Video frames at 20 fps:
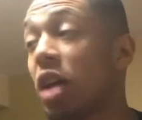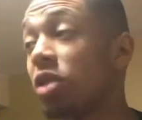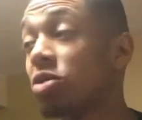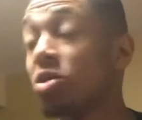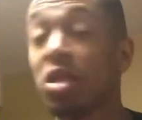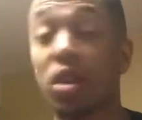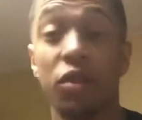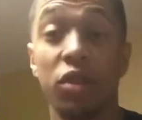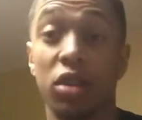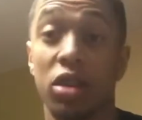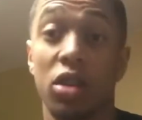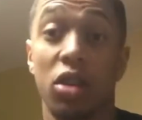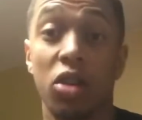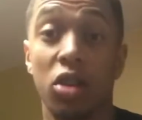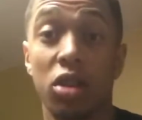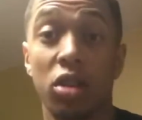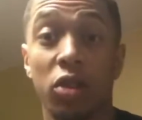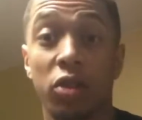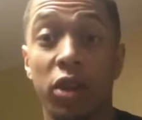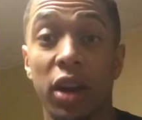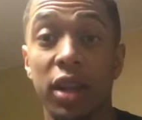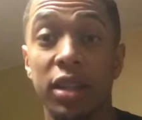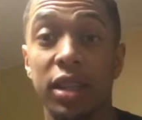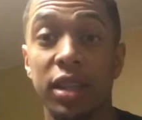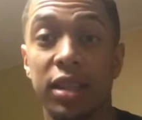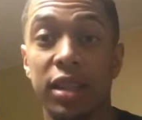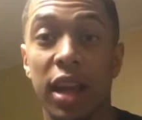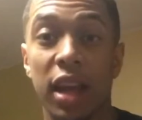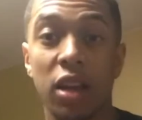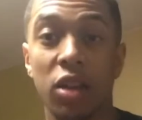I was gonna give you the, the
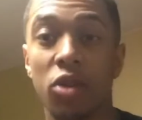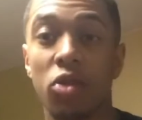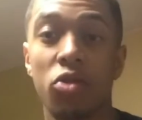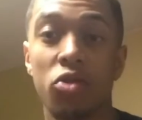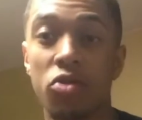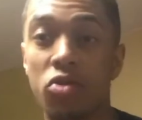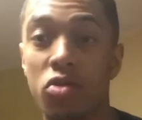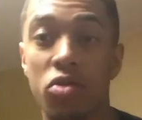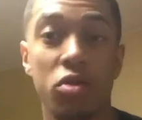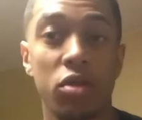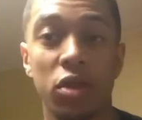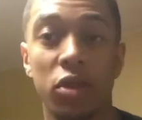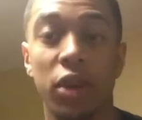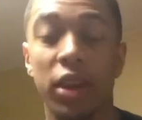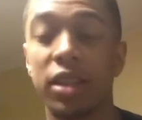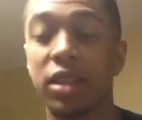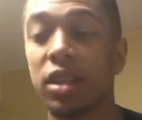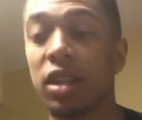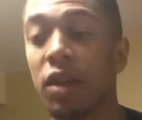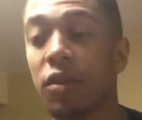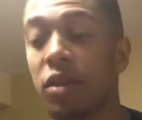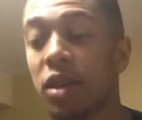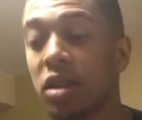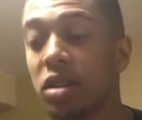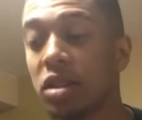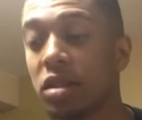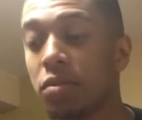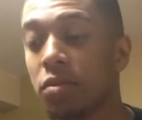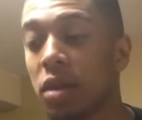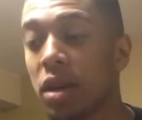crazy technical, crazy
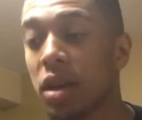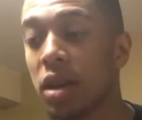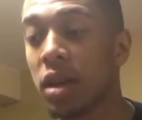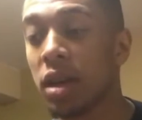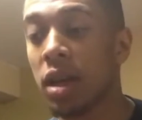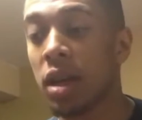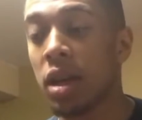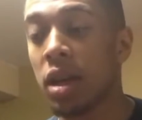definition, but